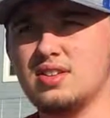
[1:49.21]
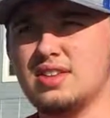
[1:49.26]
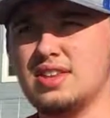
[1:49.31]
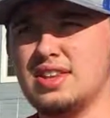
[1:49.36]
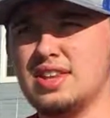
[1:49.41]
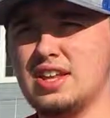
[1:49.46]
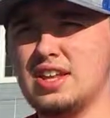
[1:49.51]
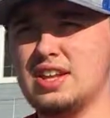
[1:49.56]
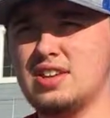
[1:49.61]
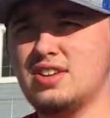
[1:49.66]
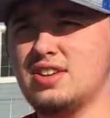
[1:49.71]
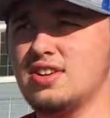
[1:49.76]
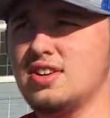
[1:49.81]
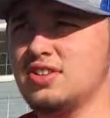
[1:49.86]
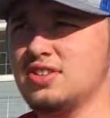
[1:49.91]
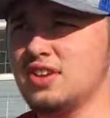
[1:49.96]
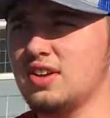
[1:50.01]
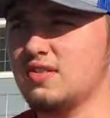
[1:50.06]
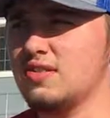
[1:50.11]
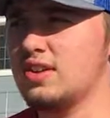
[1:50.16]
And then you
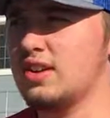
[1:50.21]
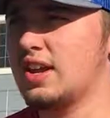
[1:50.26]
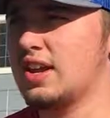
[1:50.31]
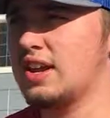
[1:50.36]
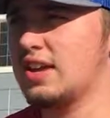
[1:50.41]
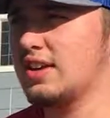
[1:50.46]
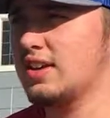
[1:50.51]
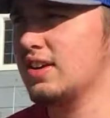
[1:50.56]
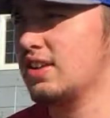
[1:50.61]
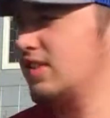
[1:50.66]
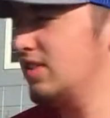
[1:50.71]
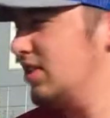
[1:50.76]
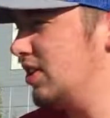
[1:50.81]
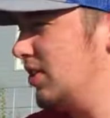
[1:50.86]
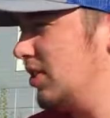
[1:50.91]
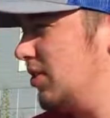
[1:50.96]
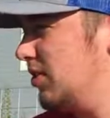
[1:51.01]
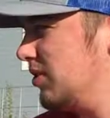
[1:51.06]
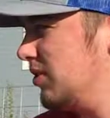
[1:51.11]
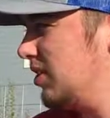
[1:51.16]
also have to take
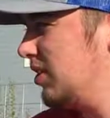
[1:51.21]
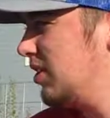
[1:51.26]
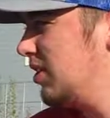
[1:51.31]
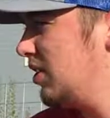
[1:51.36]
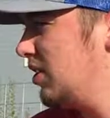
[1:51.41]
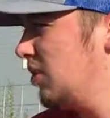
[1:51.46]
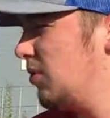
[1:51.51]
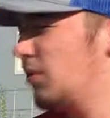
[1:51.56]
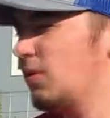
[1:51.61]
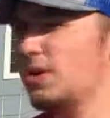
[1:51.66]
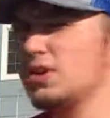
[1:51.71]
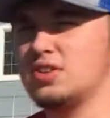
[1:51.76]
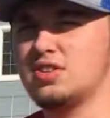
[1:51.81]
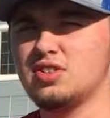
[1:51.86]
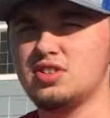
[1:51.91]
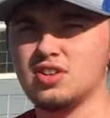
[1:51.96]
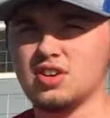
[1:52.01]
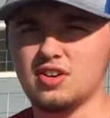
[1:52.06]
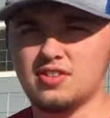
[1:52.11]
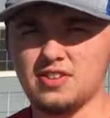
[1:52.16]
note, what
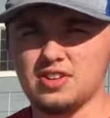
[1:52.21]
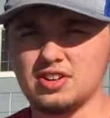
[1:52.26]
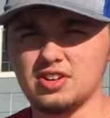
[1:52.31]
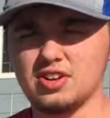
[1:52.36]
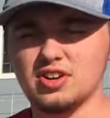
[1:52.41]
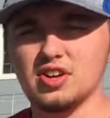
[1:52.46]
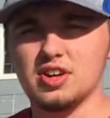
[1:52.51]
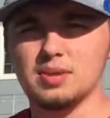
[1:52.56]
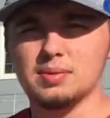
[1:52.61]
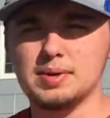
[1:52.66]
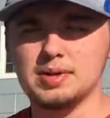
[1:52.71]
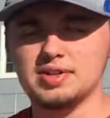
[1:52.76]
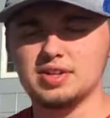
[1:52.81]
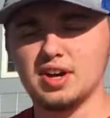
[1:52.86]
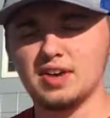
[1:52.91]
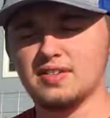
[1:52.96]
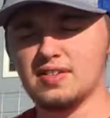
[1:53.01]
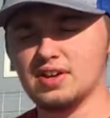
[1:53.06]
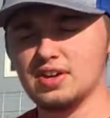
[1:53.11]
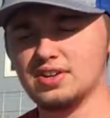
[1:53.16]
surface are you going to be
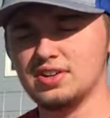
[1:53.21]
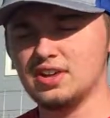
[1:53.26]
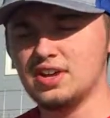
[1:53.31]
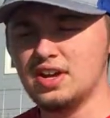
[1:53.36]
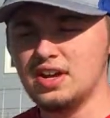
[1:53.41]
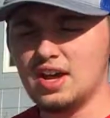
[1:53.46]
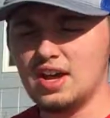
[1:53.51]
driving on?